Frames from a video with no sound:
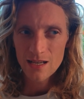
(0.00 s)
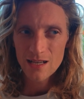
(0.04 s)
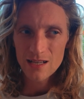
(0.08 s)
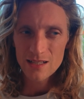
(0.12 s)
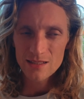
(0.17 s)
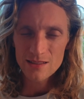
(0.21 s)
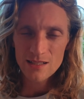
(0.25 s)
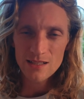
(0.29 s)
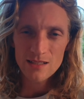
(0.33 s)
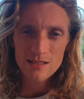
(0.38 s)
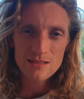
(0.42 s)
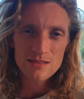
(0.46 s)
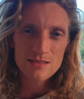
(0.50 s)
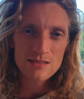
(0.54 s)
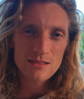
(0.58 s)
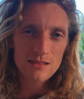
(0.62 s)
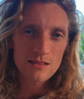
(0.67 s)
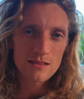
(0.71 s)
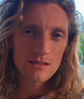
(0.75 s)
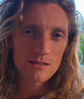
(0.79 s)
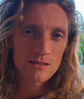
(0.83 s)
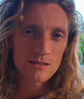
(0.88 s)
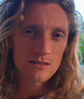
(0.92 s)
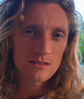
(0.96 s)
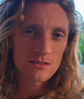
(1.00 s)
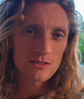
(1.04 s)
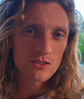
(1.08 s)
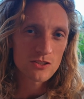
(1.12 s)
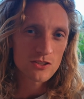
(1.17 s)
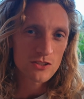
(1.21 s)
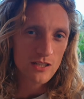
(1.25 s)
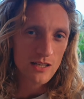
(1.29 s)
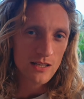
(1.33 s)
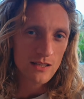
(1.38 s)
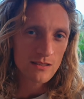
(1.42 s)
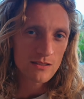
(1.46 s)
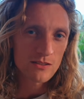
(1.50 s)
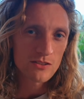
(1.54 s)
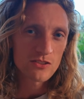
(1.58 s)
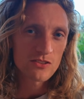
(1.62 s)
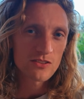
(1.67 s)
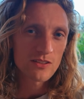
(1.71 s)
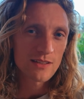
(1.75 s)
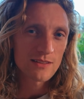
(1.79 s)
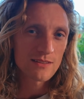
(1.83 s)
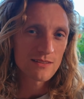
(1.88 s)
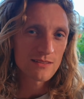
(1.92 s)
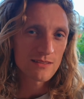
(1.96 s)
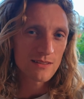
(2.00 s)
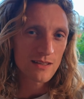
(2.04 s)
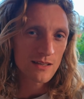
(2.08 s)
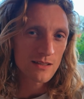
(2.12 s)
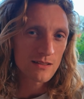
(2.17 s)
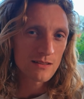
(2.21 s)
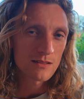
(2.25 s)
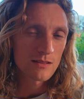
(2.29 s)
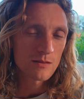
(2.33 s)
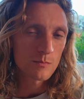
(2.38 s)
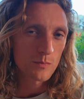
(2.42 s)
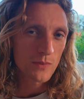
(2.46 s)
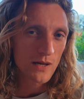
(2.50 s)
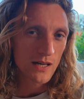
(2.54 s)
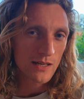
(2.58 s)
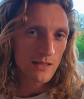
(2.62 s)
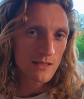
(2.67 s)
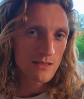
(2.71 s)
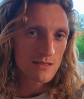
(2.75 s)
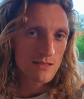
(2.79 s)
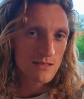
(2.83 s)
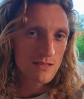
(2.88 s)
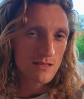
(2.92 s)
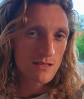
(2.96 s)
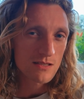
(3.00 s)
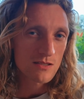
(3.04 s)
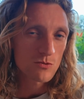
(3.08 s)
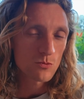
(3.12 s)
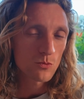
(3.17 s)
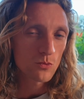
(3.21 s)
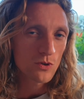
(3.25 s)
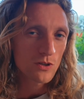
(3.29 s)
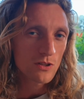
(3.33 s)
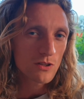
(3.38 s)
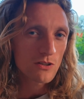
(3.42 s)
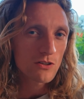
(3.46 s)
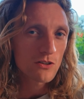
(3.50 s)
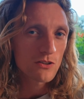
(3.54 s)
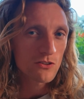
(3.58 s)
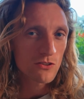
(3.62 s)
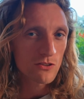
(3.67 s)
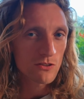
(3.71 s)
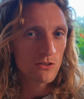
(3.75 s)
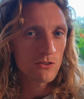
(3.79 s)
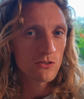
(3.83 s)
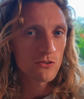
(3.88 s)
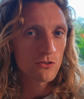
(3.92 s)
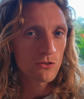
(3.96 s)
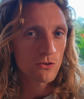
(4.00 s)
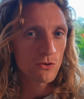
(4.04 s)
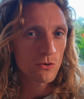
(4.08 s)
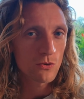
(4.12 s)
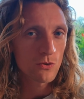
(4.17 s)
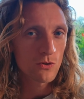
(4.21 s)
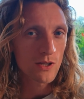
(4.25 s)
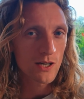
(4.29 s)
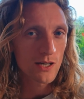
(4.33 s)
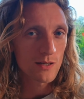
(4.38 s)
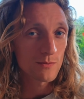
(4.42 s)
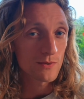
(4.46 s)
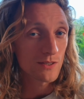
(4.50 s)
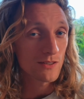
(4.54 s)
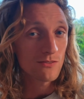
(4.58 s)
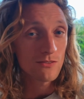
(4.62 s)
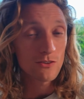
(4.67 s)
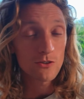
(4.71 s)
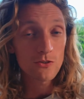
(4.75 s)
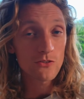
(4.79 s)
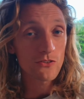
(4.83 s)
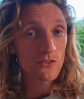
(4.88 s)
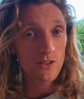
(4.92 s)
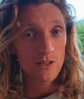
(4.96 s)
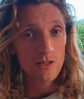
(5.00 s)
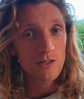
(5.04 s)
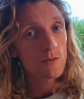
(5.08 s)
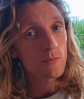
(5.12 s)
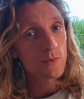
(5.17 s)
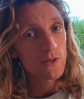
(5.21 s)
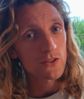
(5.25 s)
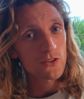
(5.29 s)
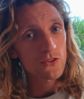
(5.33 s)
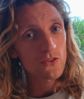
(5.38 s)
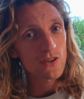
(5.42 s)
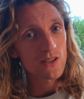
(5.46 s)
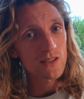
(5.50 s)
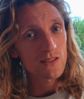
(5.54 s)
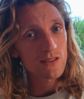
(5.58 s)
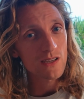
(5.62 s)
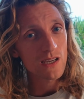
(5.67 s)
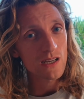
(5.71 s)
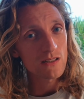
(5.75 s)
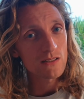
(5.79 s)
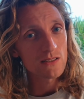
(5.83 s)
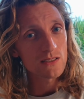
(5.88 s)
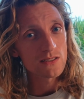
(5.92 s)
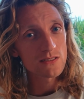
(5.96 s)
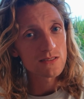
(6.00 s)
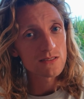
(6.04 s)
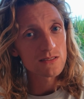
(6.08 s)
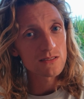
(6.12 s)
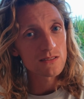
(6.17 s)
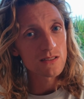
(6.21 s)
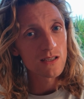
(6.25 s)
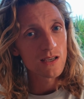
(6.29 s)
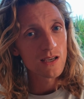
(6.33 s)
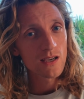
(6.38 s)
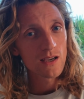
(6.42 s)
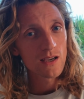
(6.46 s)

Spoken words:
And that is the challenge that Saturn and Pisces will continue to hold up, even though it's now about to enter Aries.